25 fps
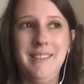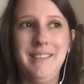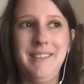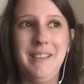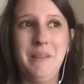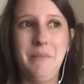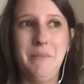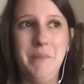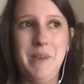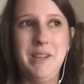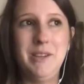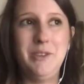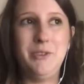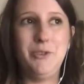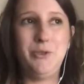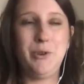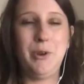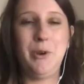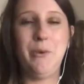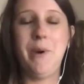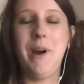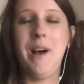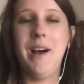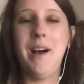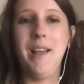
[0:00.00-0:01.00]
the ministry
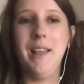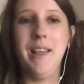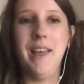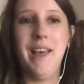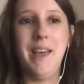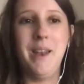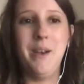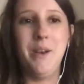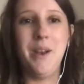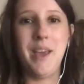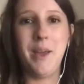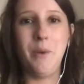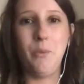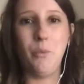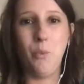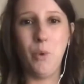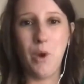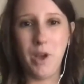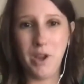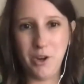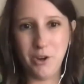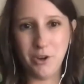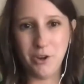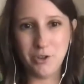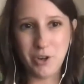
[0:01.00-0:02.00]
well, and
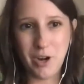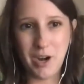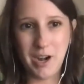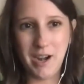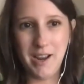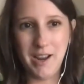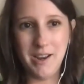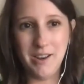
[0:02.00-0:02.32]
what you're trying